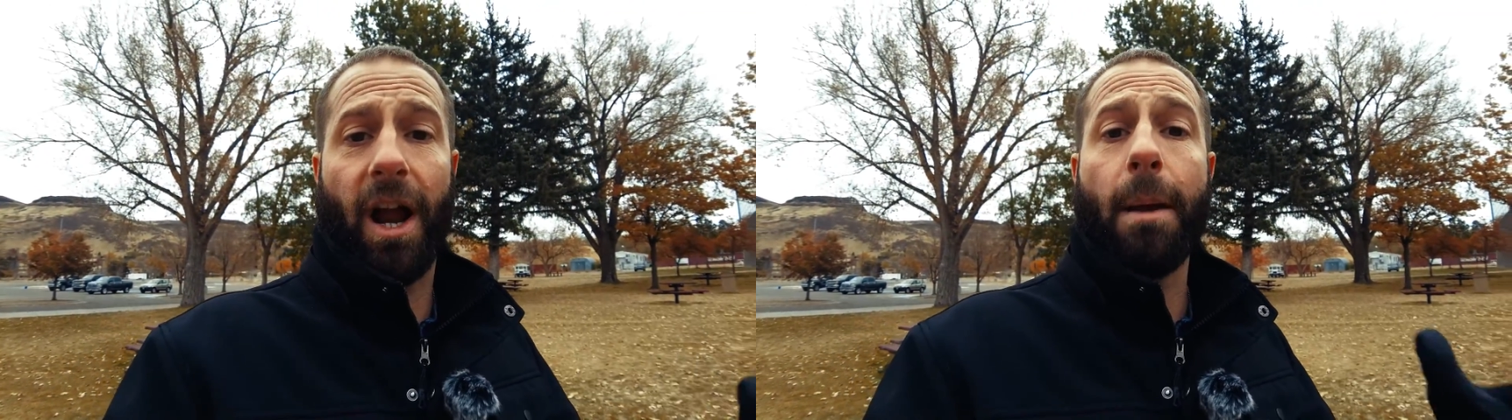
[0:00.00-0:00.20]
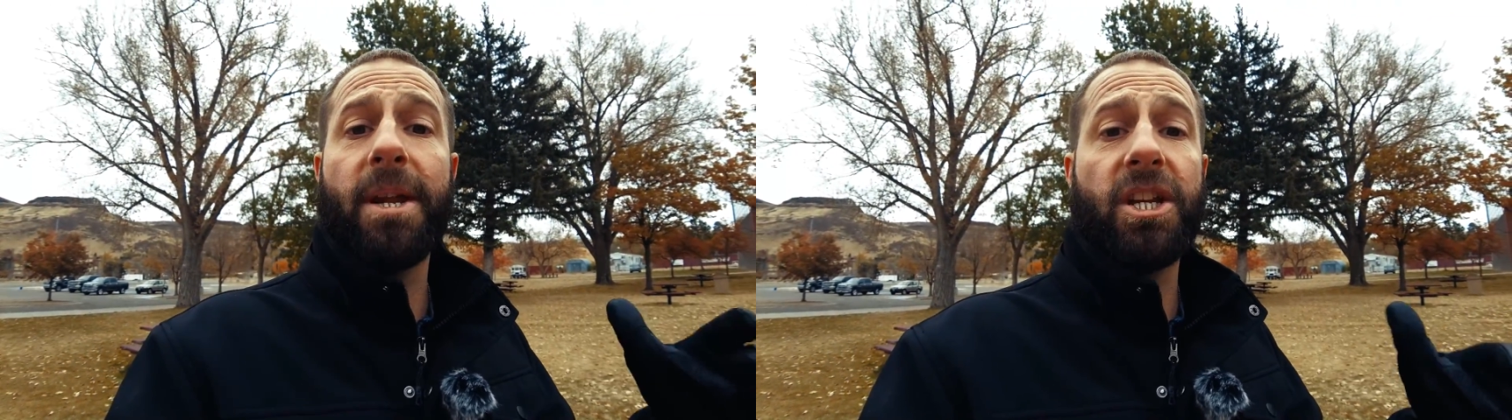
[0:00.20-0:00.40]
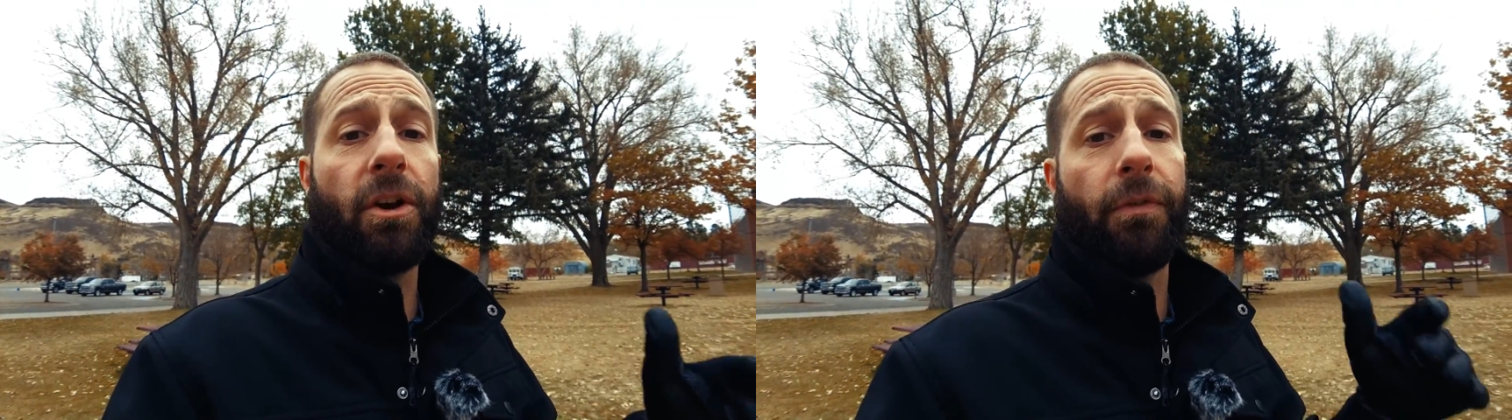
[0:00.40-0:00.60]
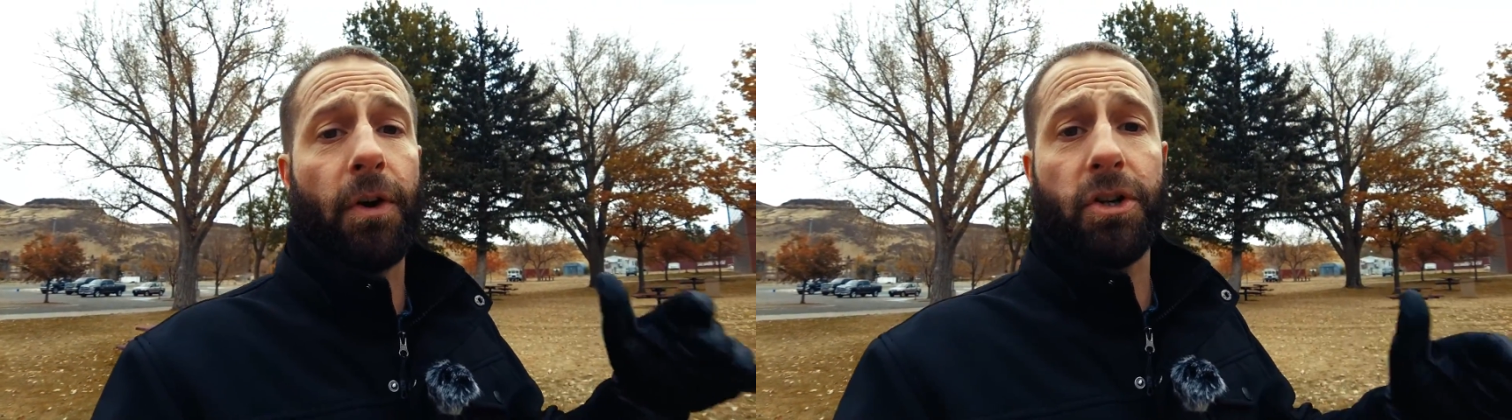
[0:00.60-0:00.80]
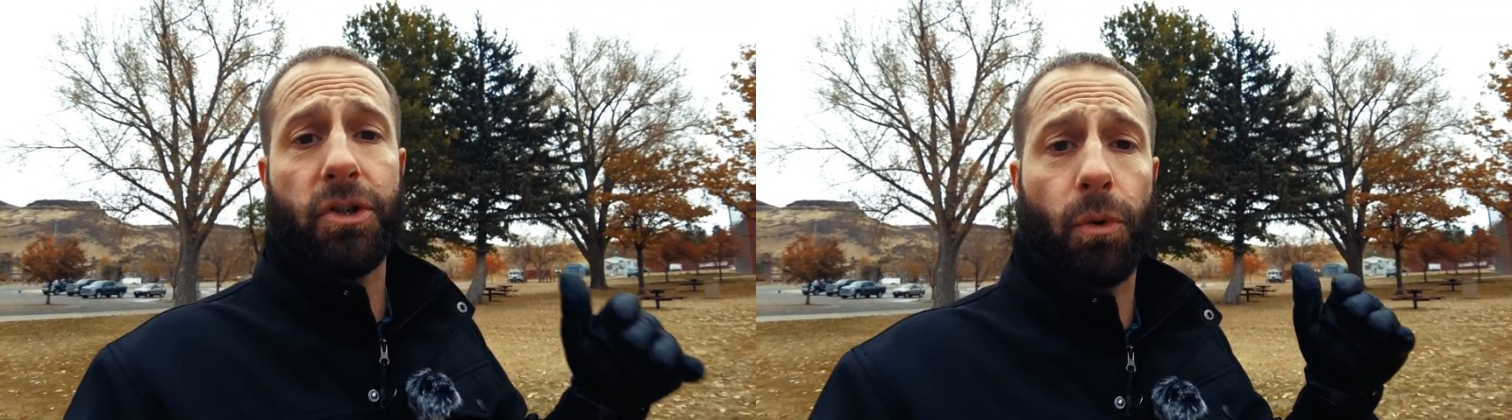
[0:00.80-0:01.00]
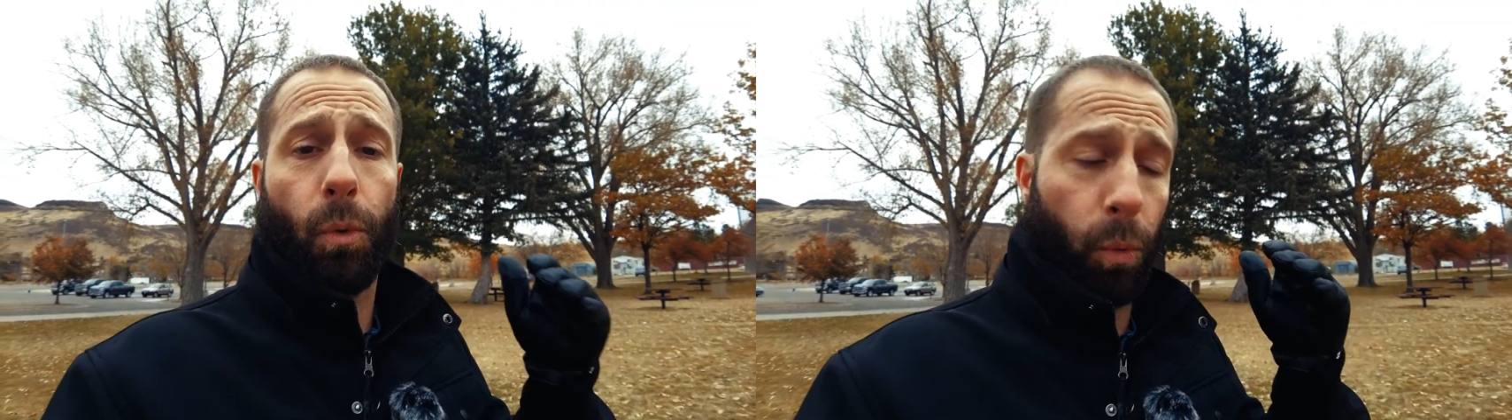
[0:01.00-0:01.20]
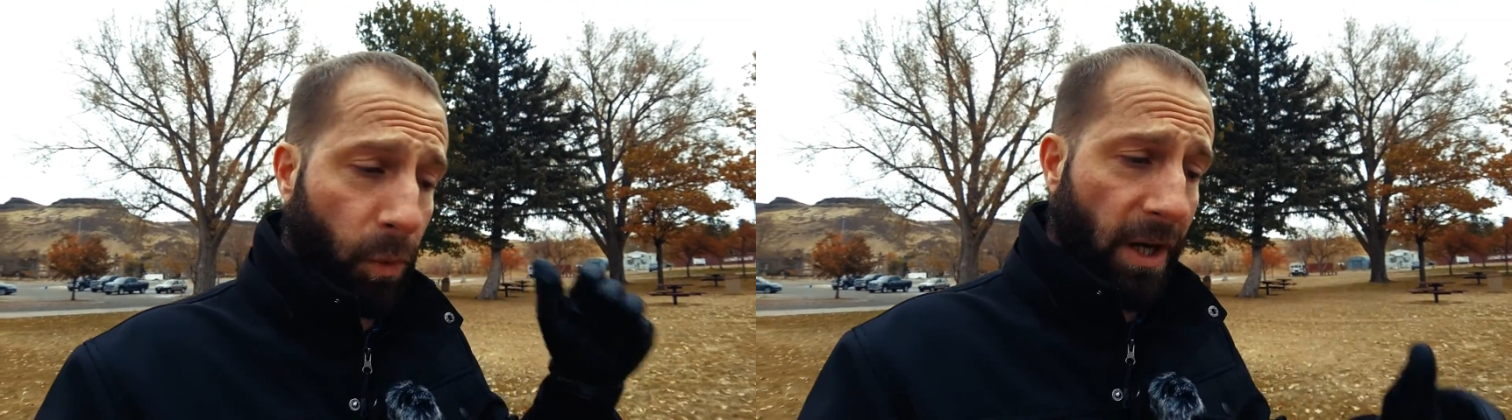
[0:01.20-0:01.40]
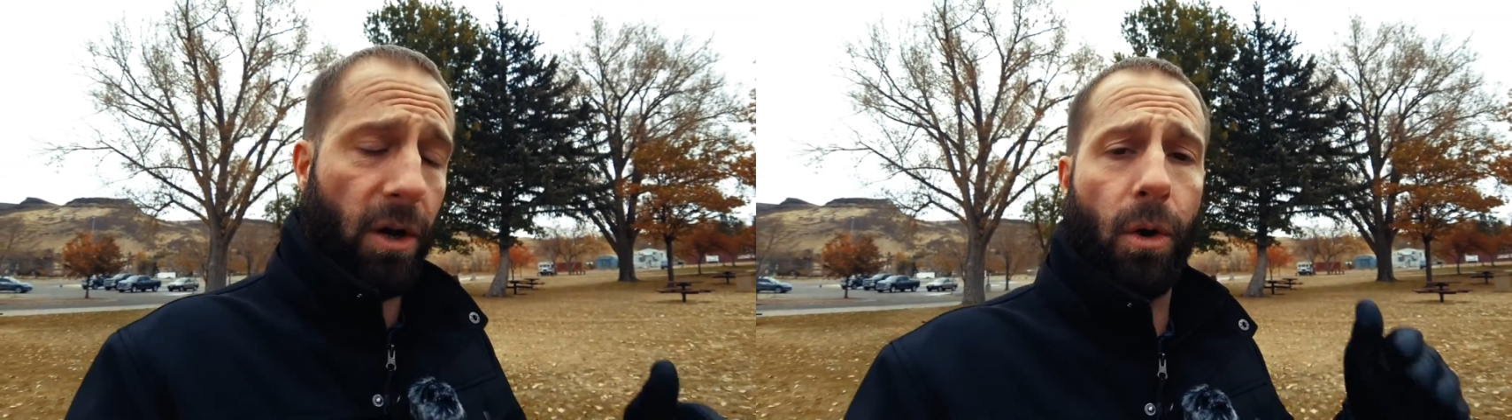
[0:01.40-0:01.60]
I mean your first
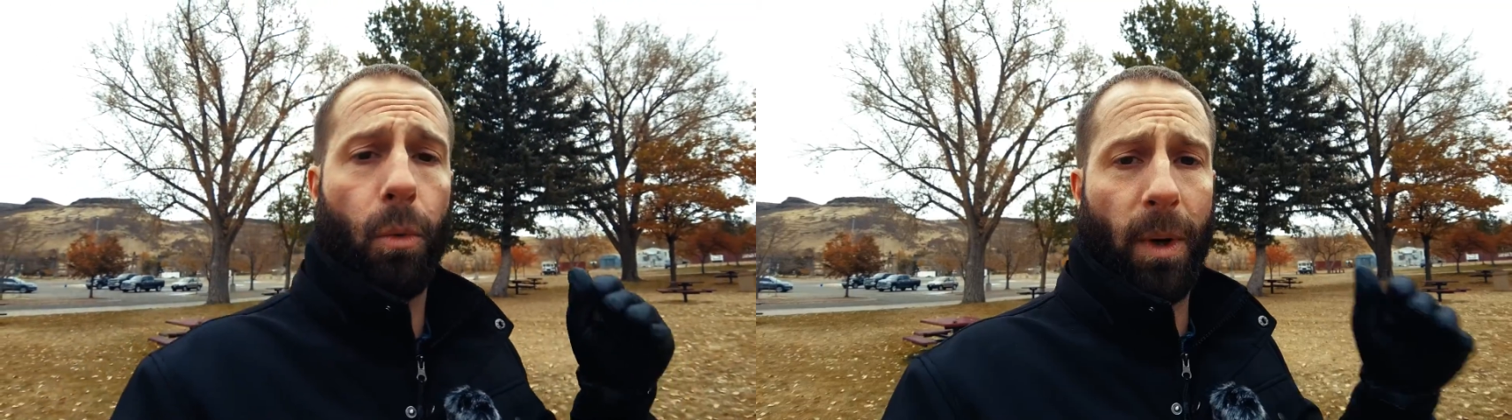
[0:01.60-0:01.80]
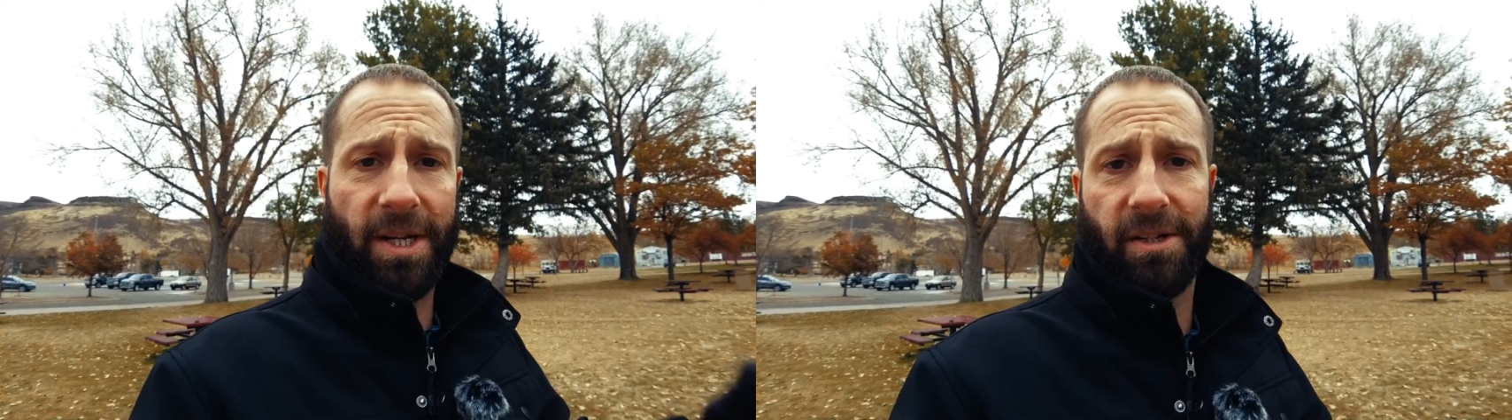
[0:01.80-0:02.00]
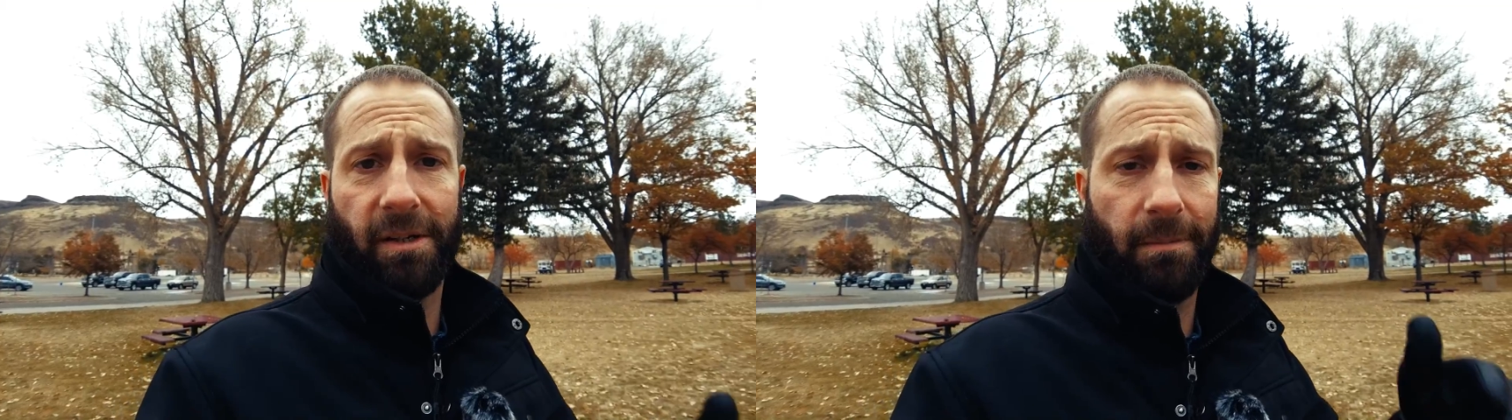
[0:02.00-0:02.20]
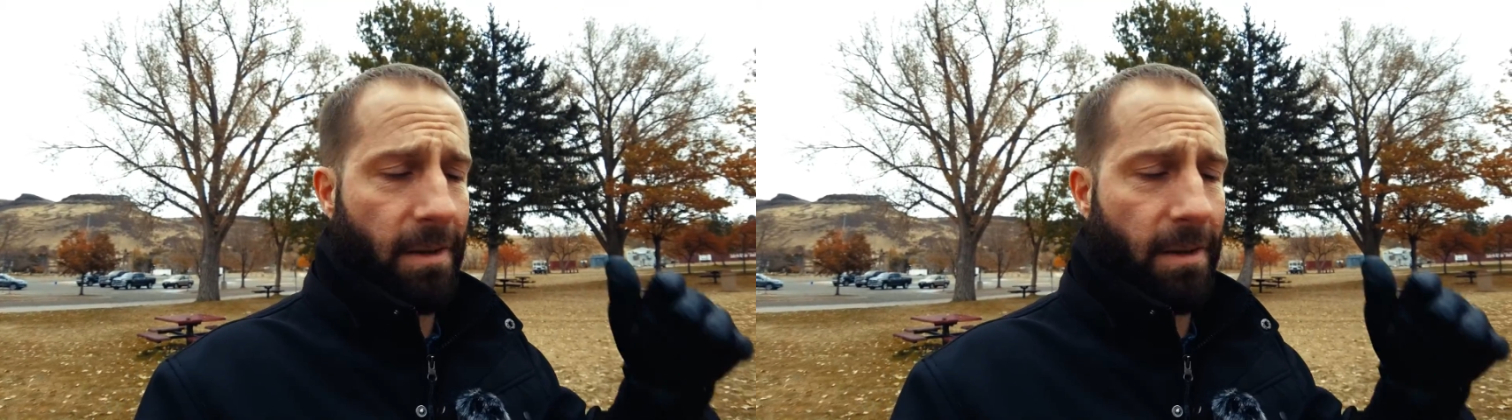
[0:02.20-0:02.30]
real winter,